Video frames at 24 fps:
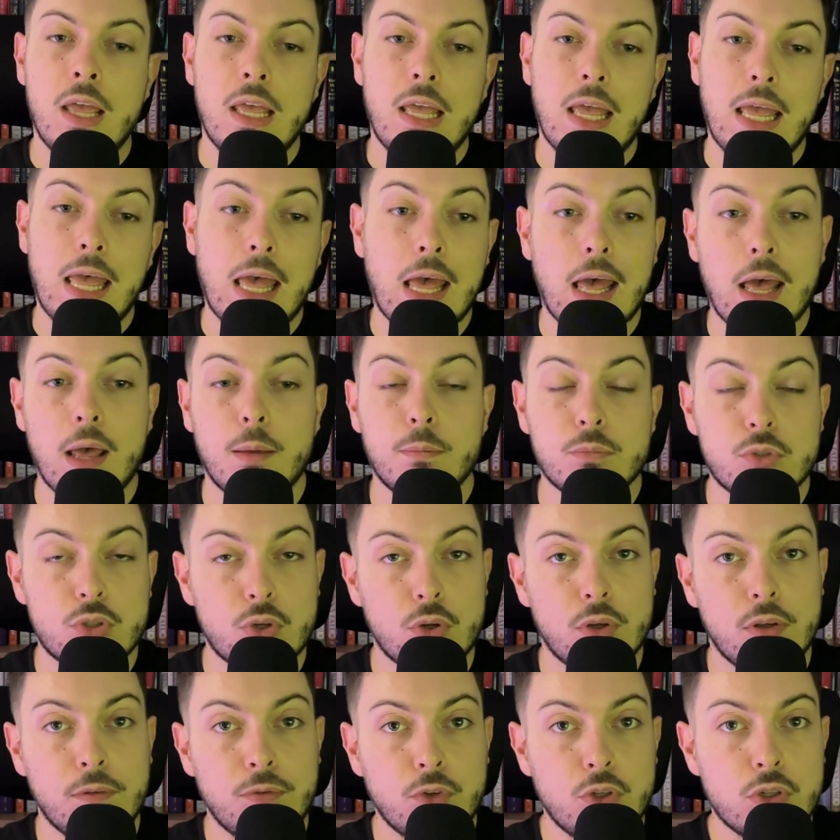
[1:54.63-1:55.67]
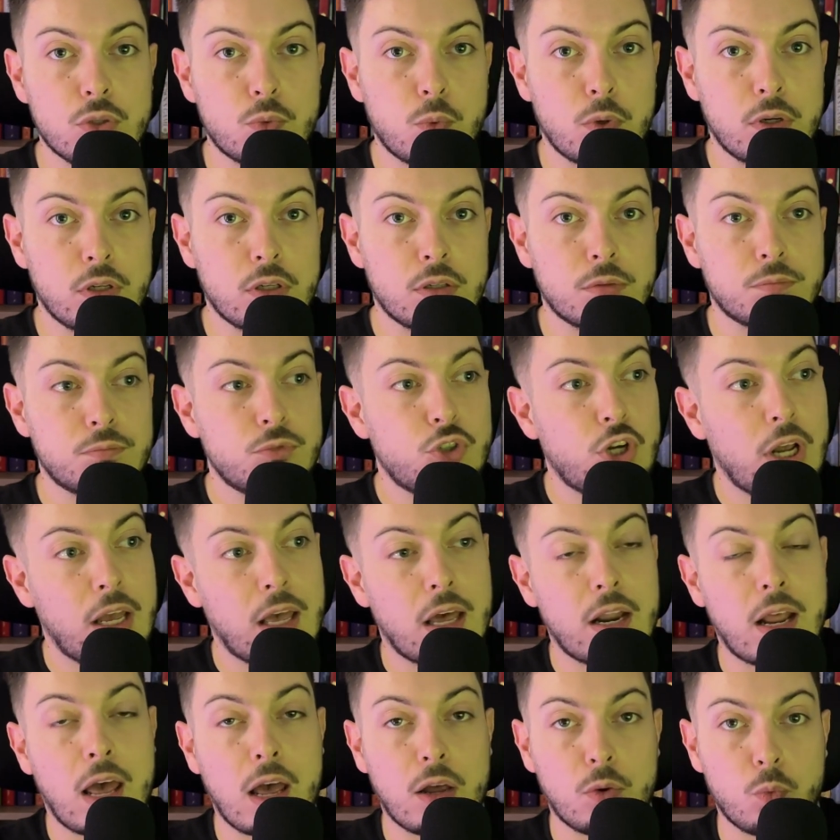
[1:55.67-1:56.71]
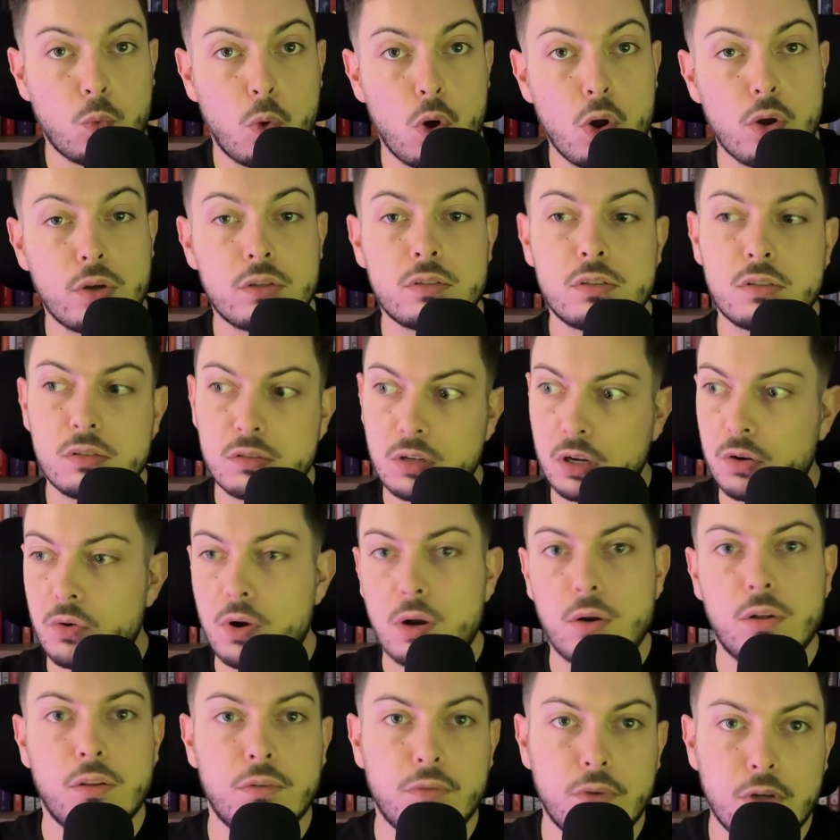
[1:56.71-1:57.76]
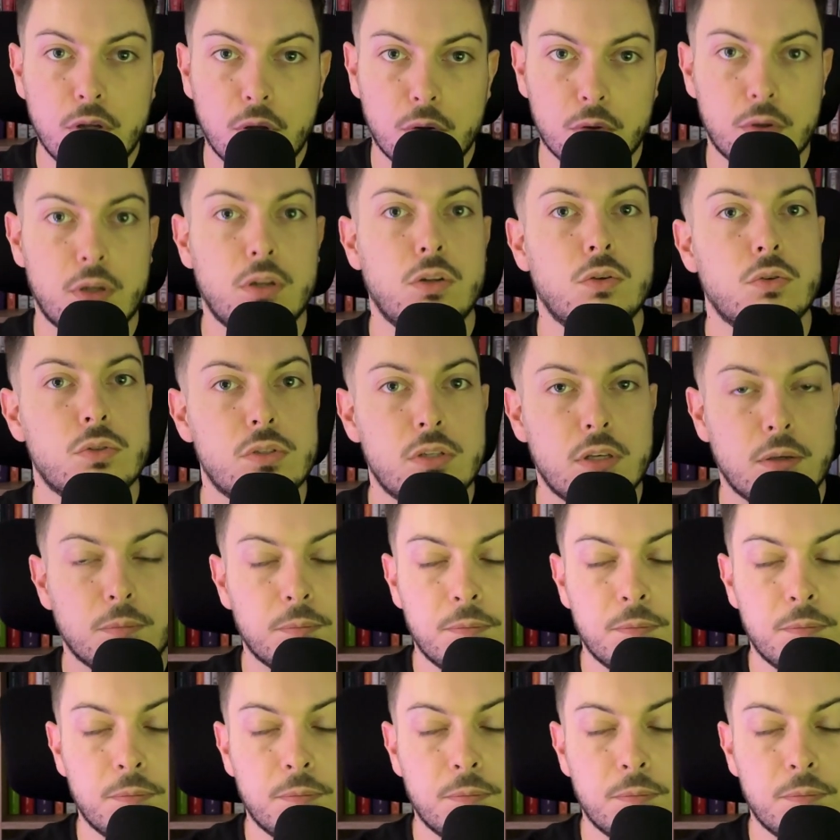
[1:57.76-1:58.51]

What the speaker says: So if you just want to check out how it works, stick around in the video and you'll see.